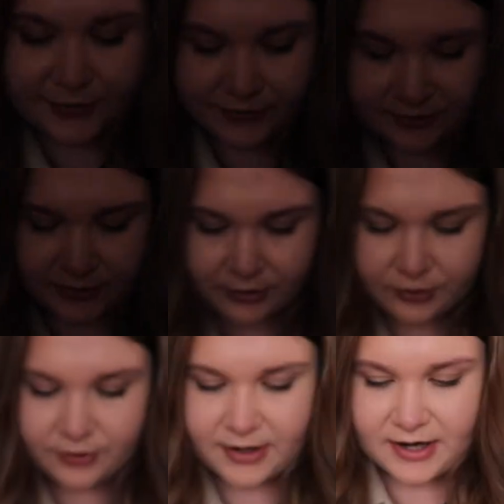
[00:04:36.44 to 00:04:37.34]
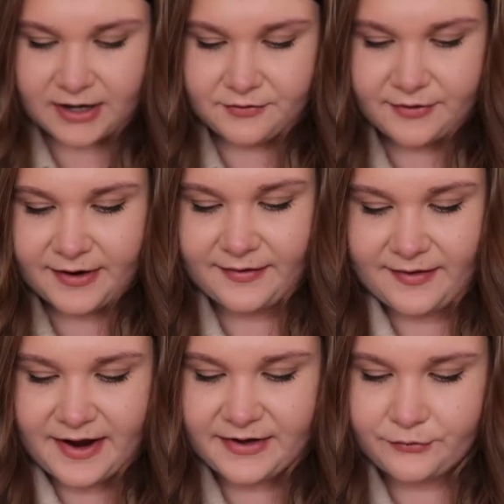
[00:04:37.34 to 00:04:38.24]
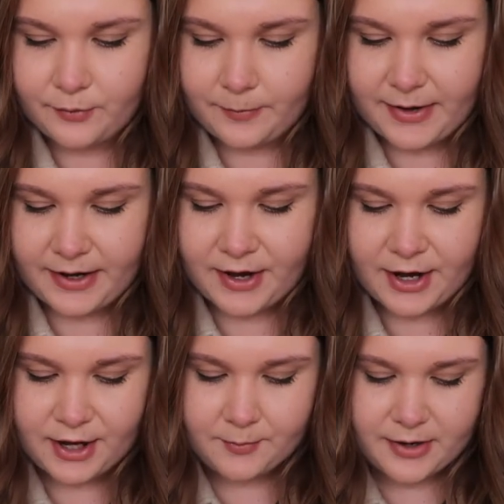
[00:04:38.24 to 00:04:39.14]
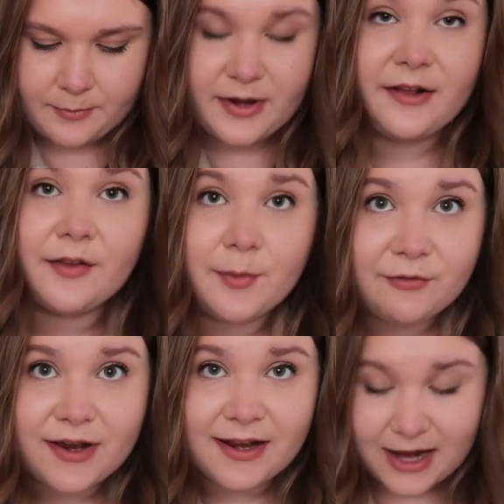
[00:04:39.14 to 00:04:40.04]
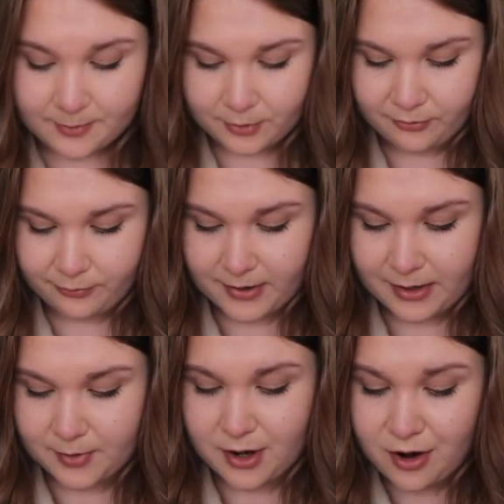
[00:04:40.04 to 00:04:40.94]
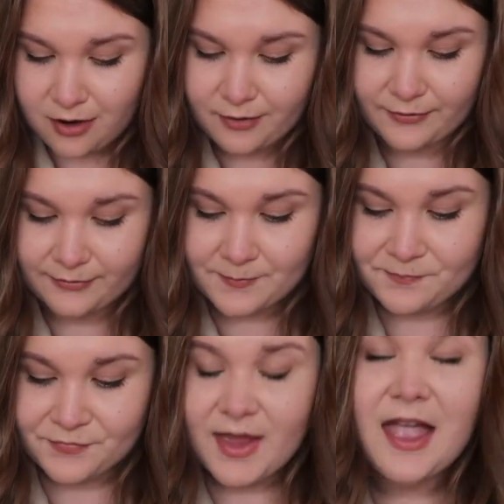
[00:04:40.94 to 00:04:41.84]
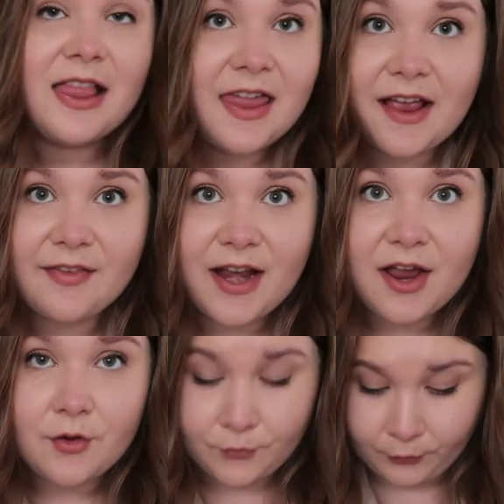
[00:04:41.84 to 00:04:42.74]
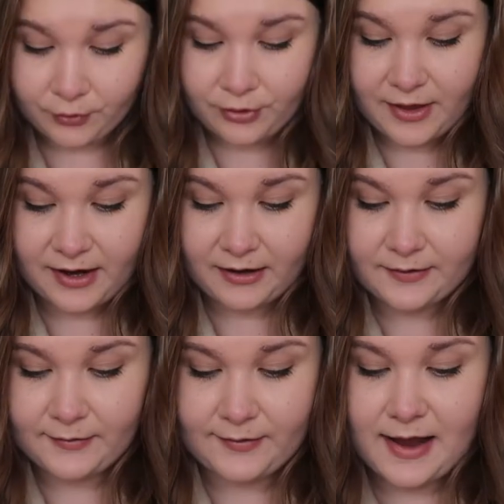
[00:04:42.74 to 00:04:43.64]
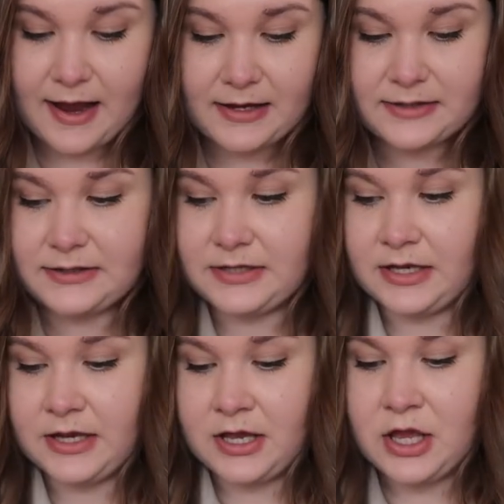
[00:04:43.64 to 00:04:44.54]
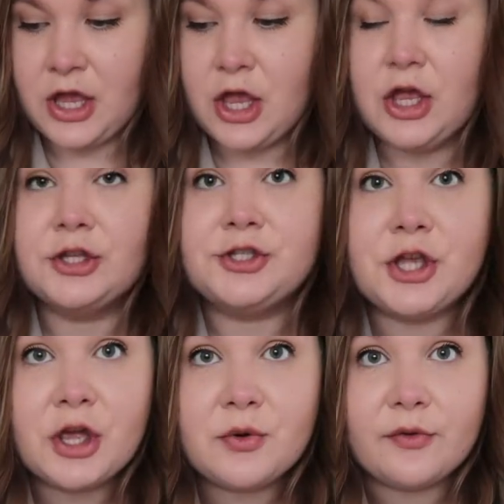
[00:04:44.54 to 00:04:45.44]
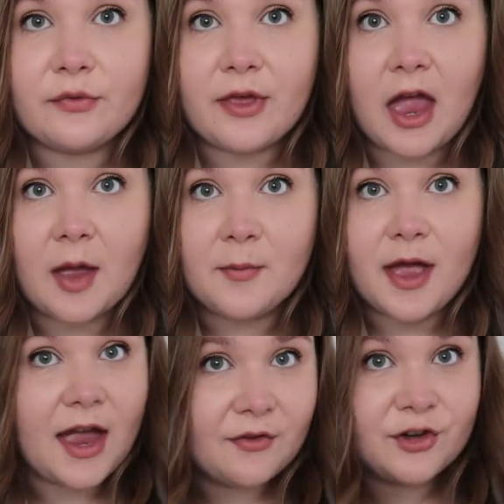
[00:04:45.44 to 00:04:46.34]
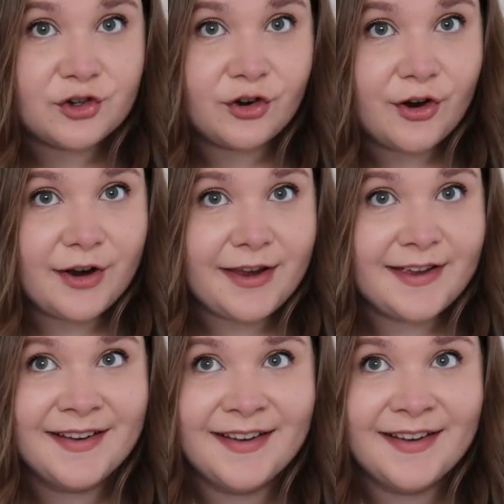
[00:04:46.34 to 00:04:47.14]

is still all kind of excited for me being home, but in a minute he's gonna be really happy with me because like I said, I got four things and two of them are for Troy.